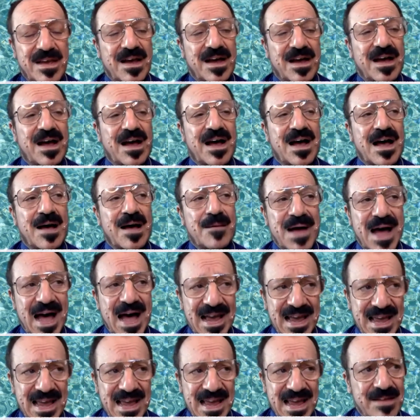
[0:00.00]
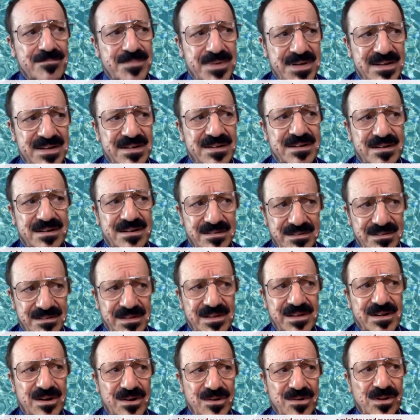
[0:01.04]
I have been,
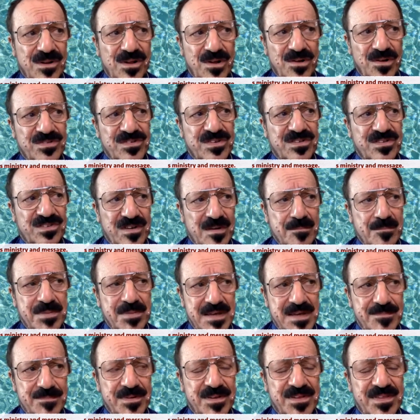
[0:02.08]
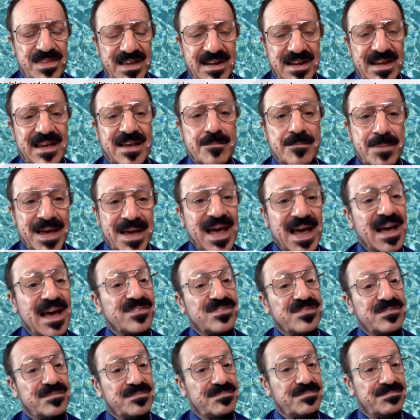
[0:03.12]
you know, close to some people that have
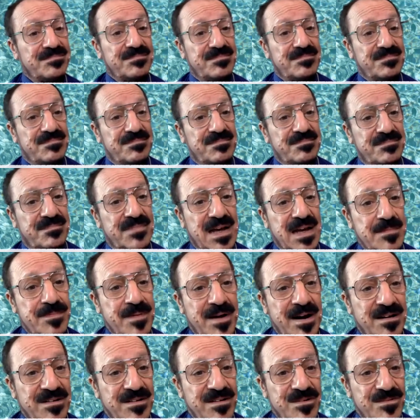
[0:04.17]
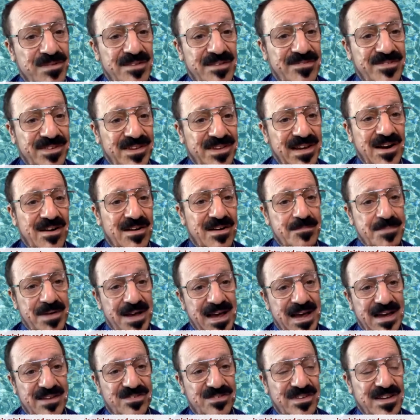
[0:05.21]
passed. My partner, Reverend Larry,
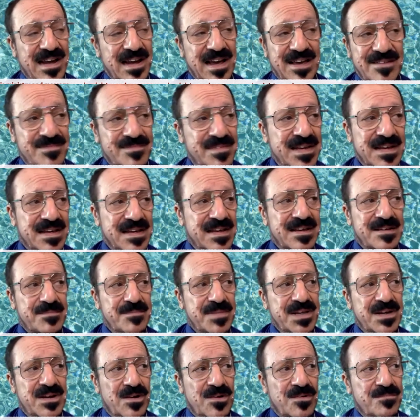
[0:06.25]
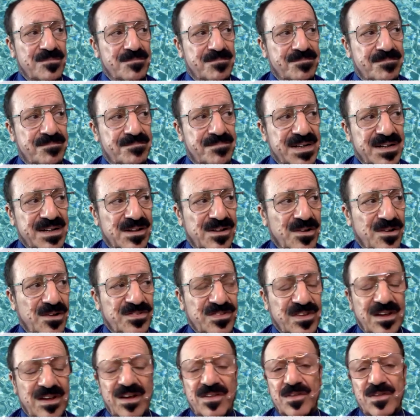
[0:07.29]
passed. And I've, you know, been close
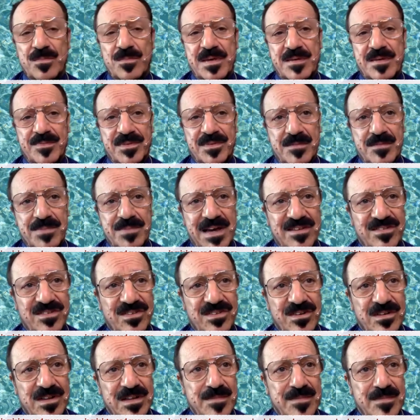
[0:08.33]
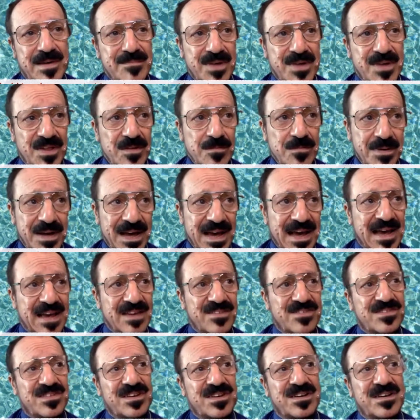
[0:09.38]
to other people that passed. Certainly my mother
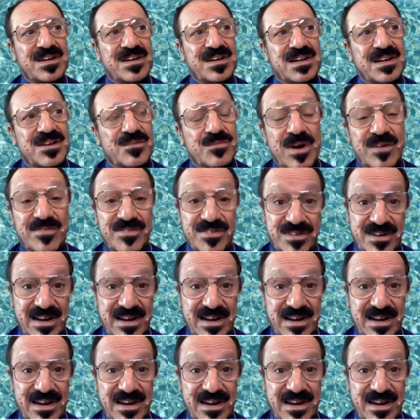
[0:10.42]
passed. Reverend